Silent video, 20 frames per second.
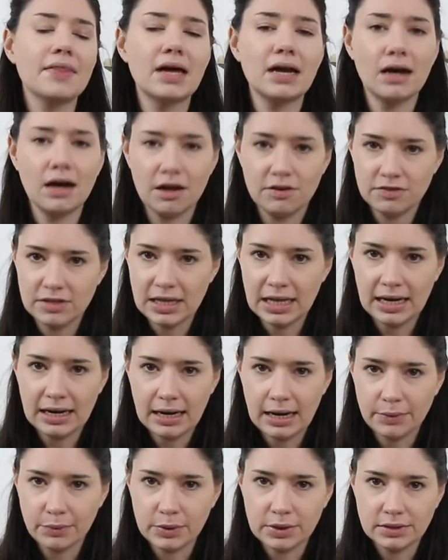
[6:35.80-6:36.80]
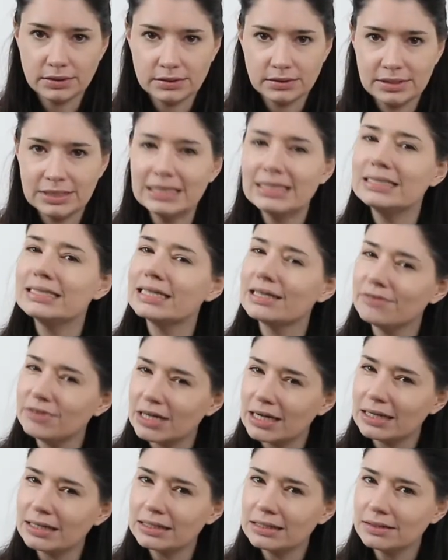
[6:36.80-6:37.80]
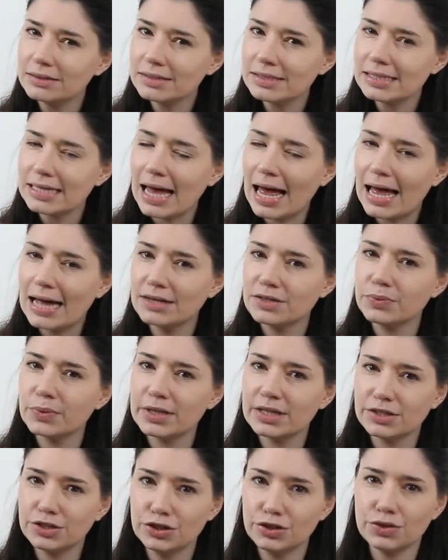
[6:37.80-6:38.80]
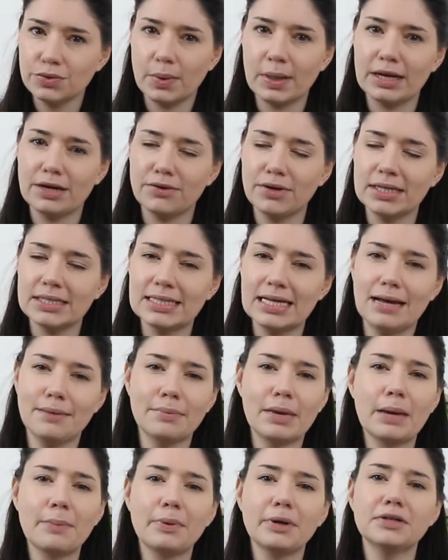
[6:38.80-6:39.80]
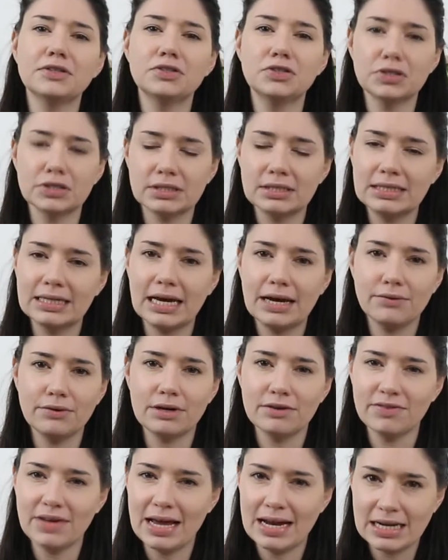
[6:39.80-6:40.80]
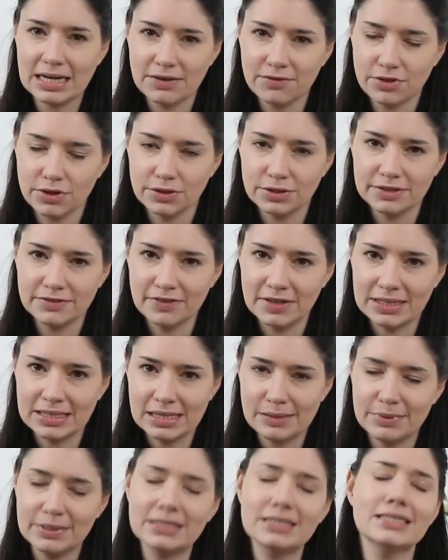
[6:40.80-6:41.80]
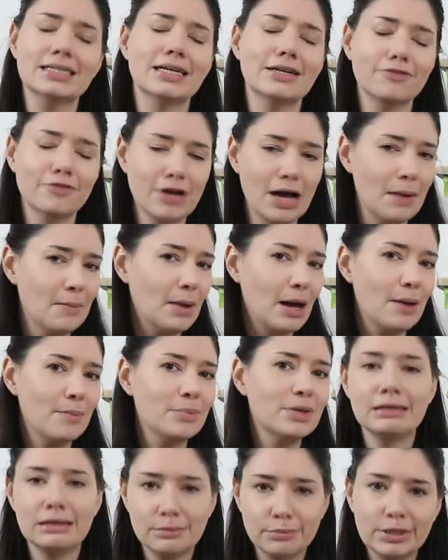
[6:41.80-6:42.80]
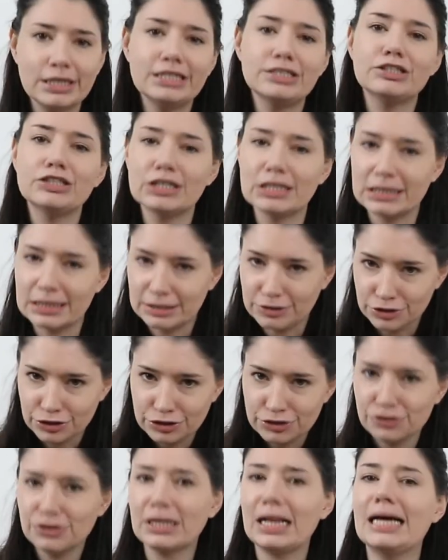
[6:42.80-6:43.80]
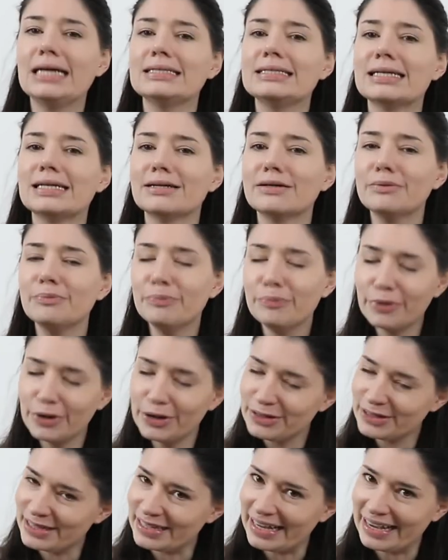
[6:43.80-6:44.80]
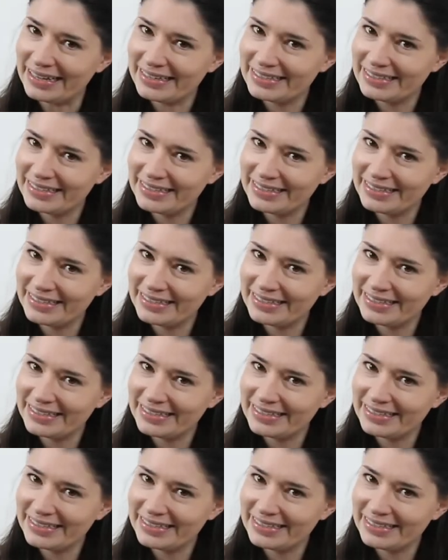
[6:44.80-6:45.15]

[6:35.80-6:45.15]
then after that I will need to give it a little sand with a 220 grit sandpaper just to get rid of any of those fuzzy bits that have come up in the bleaching and neutralizing process.